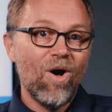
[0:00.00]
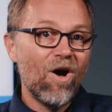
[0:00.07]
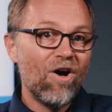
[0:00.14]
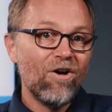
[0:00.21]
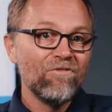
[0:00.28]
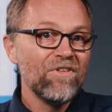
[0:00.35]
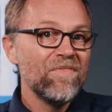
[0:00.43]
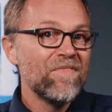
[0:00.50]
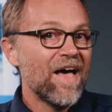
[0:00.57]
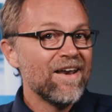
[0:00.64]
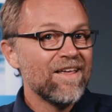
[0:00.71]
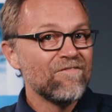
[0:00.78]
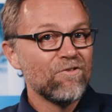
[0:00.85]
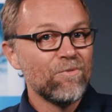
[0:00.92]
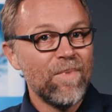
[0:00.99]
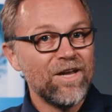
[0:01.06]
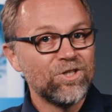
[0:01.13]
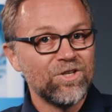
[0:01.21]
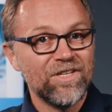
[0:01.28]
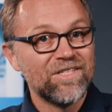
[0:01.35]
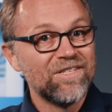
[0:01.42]
Often that
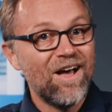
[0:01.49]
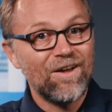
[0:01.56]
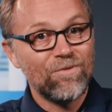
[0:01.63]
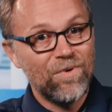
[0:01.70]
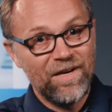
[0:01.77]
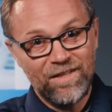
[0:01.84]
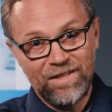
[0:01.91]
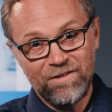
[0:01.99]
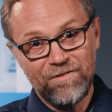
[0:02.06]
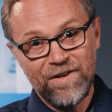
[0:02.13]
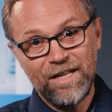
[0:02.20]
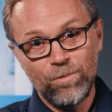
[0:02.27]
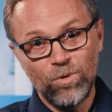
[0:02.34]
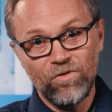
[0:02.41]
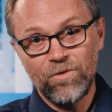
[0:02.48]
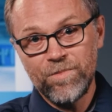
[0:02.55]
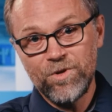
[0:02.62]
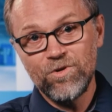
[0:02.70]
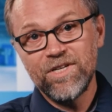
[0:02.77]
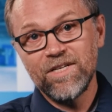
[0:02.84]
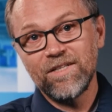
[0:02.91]
information is not readily available from
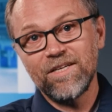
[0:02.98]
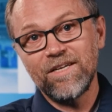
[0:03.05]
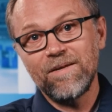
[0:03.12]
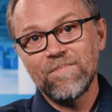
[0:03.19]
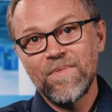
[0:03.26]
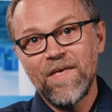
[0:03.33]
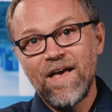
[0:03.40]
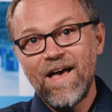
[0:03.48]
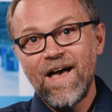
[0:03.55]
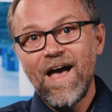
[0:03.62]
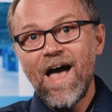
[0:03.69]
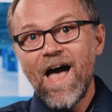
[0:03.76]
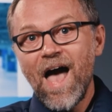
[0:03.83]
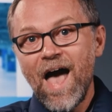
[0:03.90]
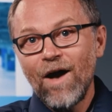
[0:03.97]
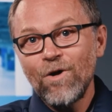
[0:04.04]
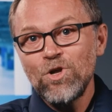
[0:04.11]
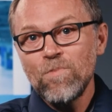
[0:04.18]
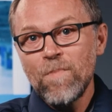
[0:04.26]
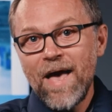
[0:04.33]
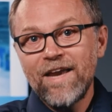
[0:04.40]
the utility. How do
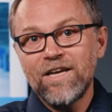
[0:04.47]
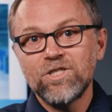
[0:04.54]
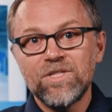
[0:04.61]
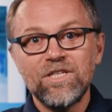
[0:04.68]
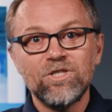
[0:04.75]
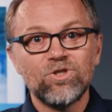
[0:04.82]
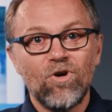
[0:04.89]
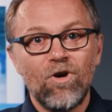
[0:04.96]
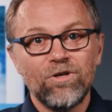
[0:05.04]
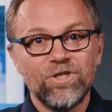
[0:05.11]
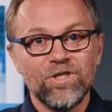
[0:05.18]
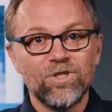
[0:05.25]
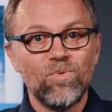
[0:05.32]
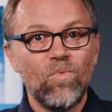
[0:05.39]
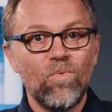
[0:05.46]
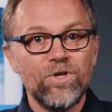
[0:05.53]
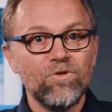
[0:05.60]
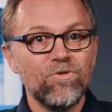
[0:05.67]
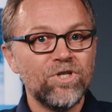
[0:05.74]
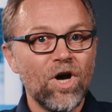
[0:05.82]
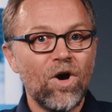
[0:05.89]
you manage these charges when
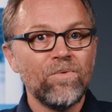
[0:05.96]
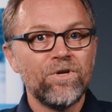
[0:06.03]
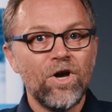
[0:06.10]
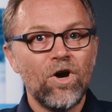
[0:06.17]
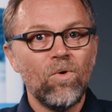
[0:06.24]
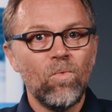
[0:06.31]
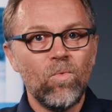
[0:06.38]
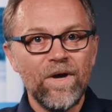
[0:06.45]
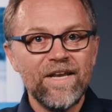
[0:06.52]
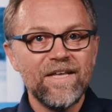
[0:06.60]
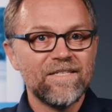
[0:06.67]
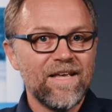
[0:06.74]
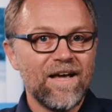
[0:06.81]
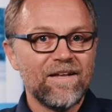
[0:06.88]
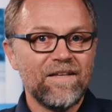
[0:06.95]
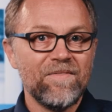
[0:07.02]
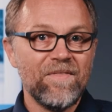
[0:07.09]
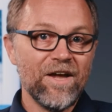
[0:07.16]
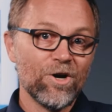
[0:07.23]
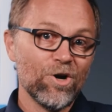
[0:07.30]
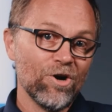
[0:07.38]
you don't know when exactly
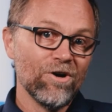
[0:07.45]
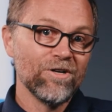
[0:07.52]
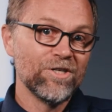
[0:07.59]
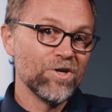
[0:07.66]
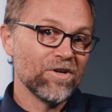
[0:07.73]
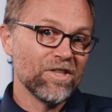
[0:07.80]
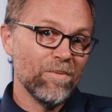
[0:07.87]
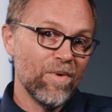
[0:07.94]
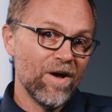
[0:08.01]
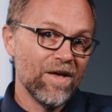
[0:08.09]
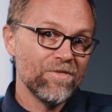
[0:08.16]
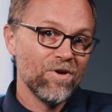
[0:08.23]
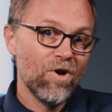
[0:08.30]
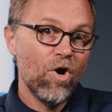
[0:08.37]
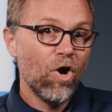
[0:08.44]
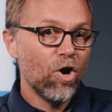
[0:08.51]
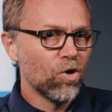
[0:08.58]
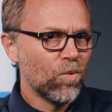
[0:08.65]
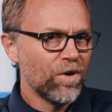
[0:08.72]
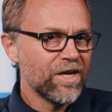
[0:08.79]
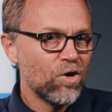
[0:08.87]
they occurred during the month
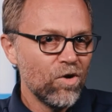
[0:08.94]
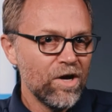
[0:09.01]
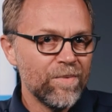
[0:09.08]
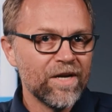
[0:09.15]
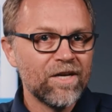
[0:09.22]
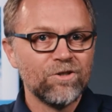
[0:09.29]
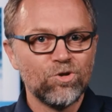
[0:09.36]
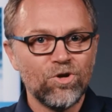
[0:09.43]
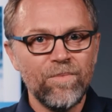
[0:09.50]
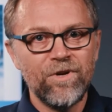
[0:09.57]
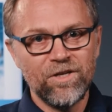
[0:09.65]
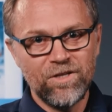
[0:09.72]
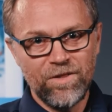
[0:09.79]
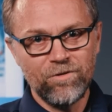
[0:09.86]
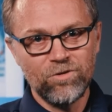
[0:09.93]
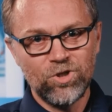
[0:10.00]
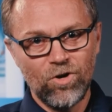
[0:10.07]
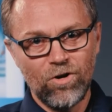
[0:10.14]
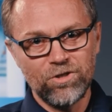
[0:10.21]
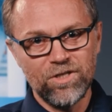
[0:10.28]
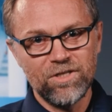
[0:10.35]
or what equipment contributed to those
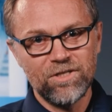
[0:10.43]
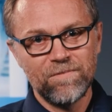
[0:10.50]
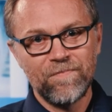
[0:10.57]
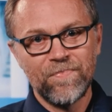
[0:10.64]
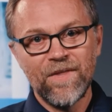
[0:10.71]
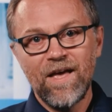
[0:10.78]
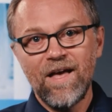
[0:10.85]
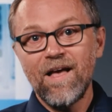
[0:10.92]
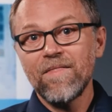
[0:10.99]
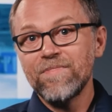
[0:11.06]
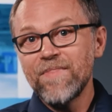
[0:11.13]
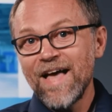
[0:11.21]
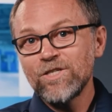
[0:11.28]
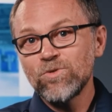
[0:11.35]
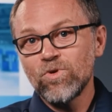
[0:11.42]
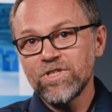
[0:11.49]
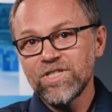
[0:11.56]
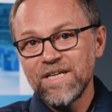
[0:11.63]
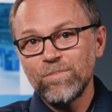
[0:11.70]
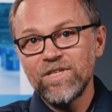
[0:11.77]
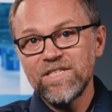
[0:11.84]
charges? That's where
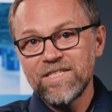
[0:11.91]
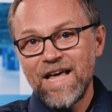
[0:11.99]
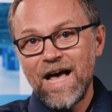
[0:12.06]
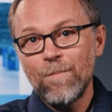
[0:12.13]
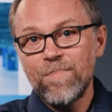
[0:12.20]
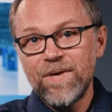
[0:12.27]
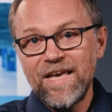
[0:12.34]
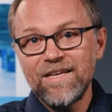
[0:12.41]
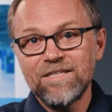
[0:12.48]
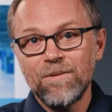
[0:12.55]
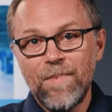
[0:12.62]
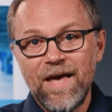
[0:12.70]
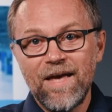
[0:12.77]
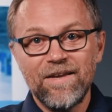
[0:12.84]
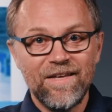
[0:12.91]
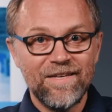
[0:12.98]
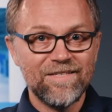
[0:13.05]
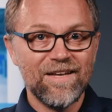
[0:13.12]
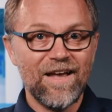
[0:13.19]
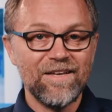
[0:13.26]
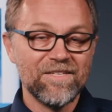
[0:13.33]
SimplySnap Peak Demand
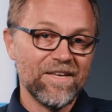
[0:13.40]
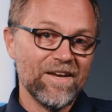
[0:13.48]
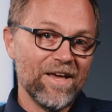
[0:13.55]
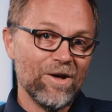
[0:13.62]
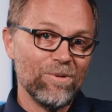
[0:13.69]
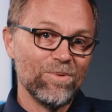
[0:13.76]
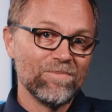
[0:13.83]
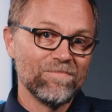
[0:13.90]
Insights can help.